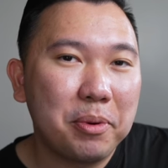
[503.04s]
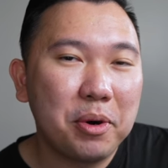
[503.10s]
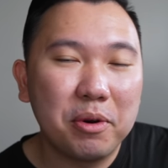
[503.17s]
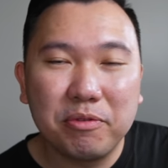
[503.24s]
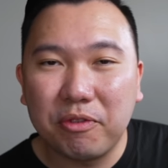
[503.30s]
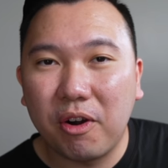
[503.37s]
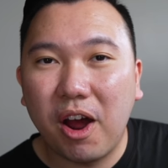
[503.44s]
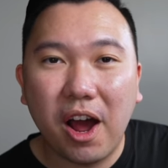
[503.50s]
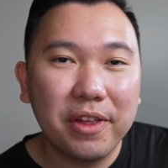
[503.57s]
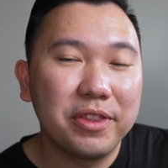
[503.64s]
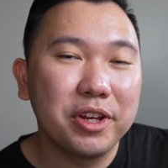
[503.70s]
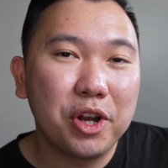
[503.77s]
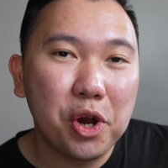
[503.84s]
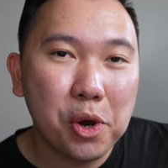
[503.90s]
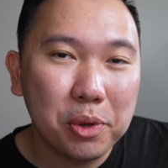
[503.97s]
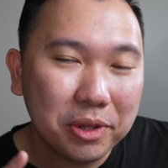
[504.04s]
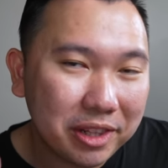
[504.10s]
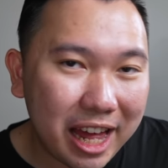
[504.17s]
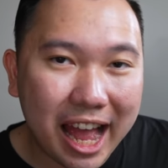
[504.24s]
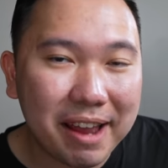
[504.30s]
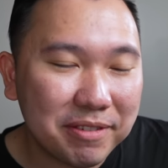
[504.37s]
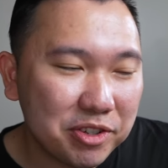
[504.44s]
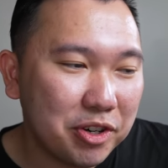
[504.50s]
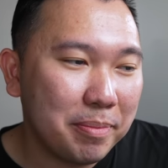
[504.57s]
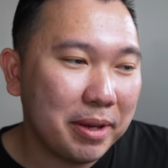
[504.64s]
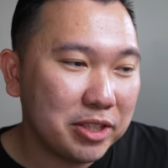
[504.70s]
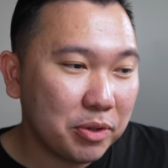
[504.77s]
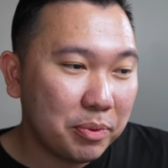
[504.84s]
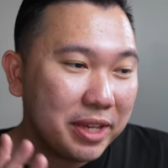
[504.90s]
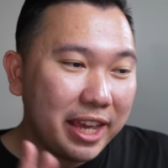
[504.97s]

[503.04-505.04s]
Pro for on-the-go live streaming, so we